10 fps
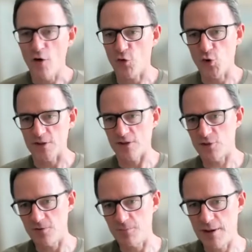Of course, I
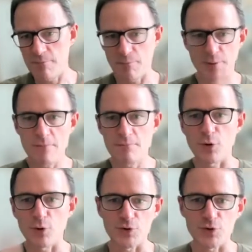sort of
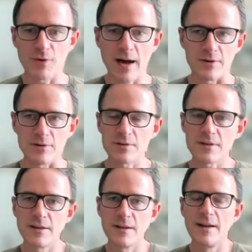pinballed around,
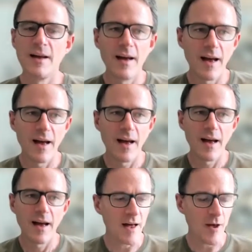
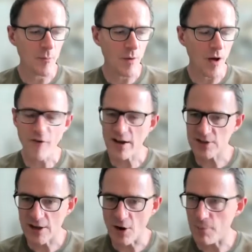and I've
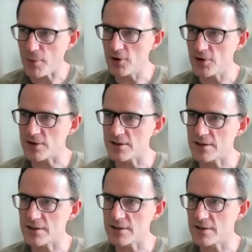actually got a
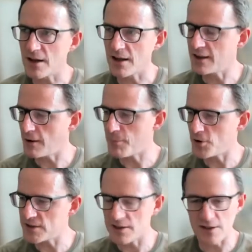post. I think I
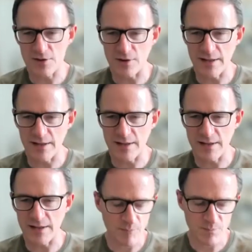posted this on
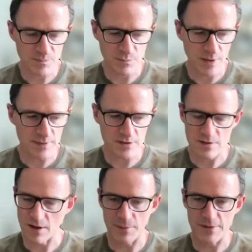LinkedIn maybe a
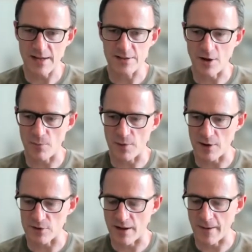couple of days ago, but it
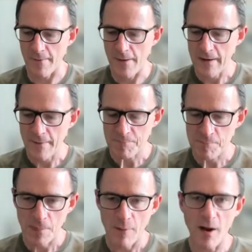was like
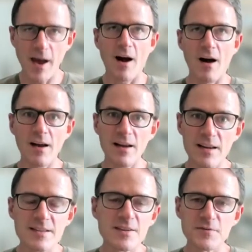my highly
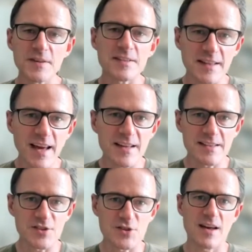
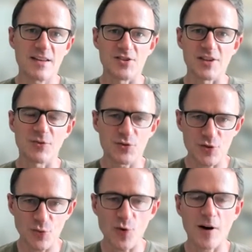sophisticated strategy was
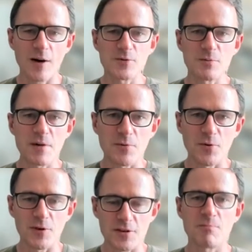to walk up to people
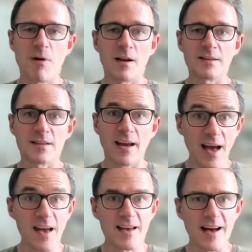with a smile and say,
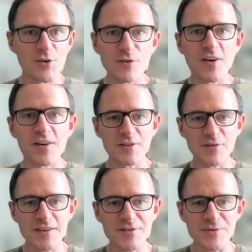"Hey, how are you finding the
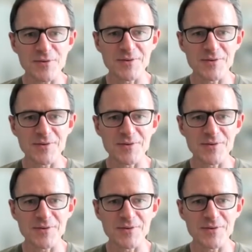festival?"